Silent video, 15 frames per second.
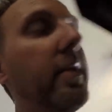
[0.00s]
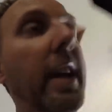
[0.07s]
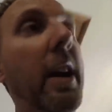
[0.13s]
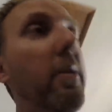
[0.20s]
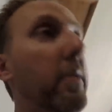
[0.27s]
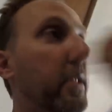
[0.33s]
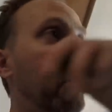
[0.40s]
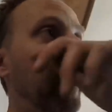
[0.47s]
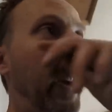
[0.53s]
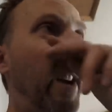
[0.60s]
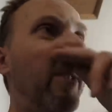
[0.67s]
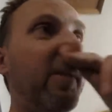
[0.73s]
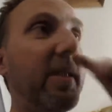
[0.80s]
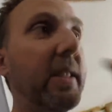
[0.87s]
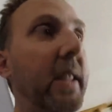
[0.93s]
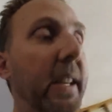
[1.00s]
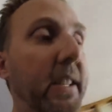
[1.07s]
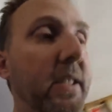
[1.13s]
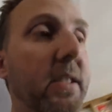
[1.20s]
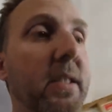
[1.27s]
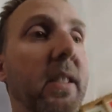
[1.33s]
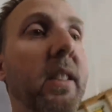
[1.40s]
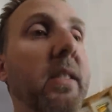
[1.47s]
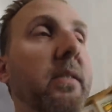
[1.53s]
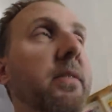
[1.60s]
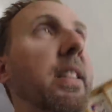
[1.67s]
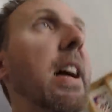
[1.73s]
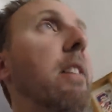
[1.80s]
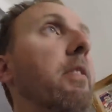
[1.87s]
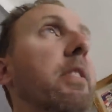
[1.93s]
I was about to like start
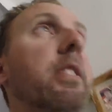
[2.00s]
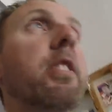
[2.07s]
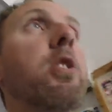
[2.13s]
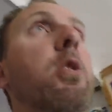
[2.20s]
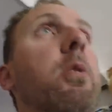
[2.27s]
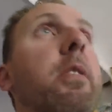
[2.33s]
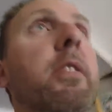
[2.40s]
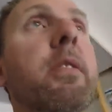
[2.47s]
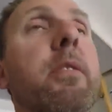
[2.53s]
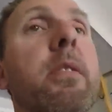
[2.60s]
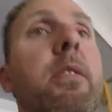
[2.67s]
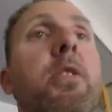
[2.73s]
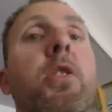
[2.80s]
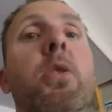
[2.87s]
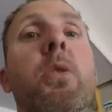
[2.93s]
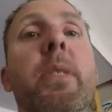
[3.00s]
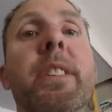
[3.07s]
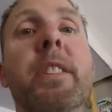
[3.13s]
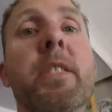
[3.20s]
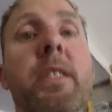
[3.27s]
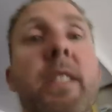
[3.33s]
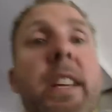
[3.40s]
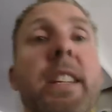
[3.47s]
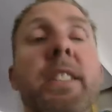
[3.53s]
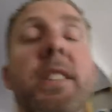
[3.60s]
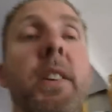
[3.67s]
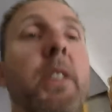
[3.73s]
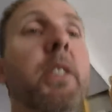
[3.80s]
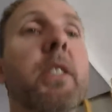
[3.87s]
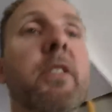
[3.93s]
having to go to to in, the
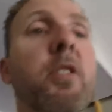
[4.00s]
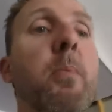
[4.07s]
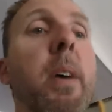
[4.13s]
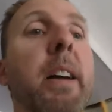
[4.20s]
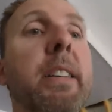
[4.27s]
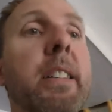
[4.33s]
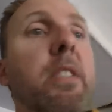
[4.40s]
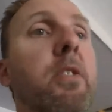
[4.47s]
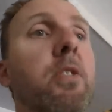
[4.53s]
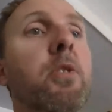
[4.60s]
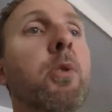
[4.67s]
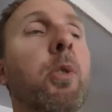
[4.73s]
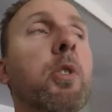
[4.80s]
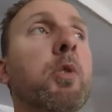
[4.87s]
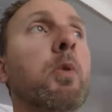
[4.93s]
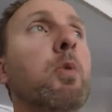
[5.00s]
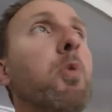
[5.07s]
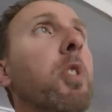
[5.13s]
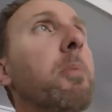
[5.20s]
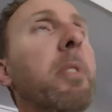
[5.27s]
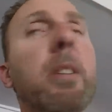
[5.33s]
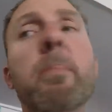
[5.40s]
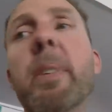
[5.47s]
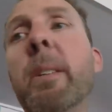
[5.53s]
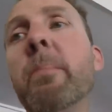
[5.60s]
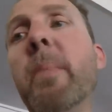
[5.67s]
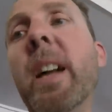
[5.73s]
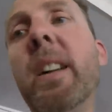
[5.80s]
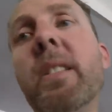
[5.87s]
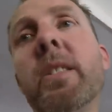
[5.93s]
interior for my ignition source, which would have been a big
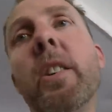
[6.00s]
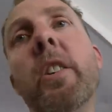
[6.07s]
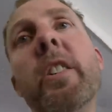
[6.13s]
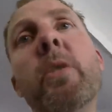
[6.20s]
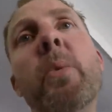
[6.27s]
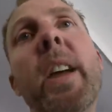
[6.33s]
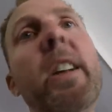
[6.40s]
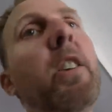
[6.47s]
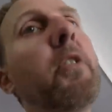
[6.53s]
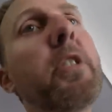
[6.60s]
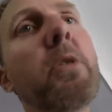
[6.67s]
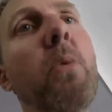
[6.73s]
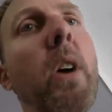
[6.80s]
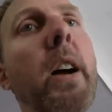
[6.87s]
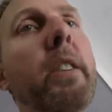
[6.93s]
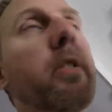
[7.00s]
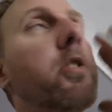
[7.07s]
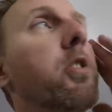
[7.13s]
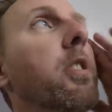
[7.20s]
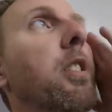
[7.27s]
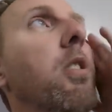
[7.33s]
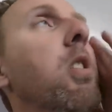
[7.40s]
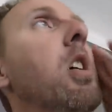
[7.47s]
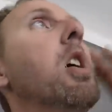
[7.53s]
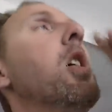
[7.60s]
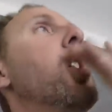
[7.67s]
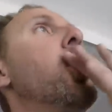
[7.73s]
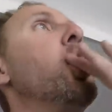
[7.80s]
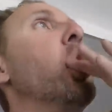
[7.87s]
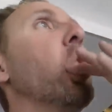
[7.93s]
mess. I already ran all these wires, you know.
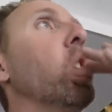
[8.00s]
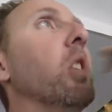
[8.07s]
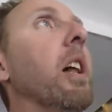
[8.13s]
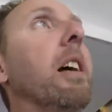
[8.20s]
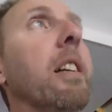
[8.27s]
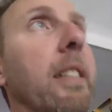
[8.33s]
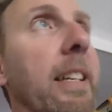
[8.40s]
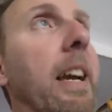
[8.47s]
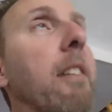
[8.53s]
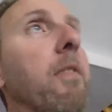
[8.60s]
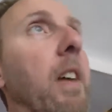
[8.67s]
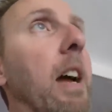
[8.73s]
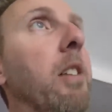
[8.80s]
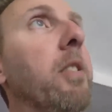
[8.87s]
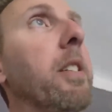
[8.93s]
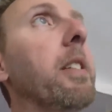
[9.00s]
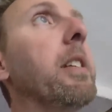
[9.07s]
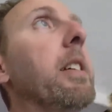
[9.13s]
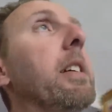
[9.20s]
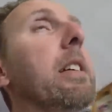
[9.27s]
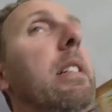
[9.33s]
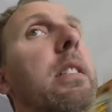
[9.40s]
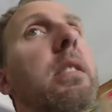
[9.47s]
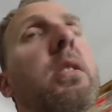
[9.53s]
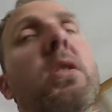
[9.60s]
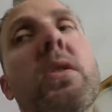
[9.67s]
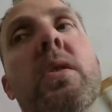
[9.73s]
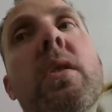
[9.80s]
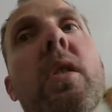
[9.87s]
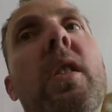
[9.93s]
Luckily, I found it.
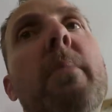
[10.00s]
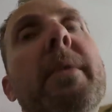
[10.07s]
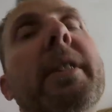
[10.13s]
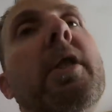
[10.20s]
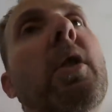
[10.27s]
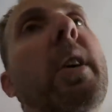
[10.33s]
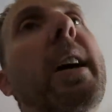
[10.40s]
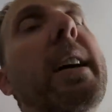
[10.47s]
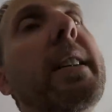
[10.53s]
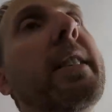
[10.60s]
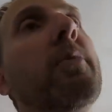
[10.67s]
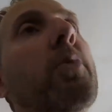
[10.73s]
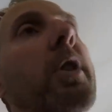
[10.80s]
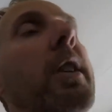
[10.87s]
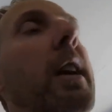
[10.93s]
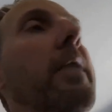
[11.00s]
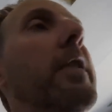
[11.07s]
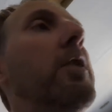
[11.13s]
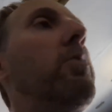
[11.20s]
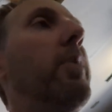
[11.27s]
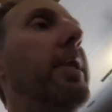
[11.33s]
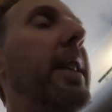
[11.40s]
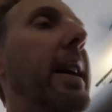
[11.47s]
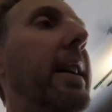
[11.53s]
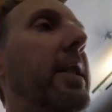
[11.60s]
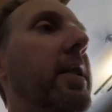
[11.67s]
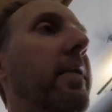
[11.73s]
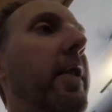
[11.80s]
So I'm gonna go ahead and work on this one next.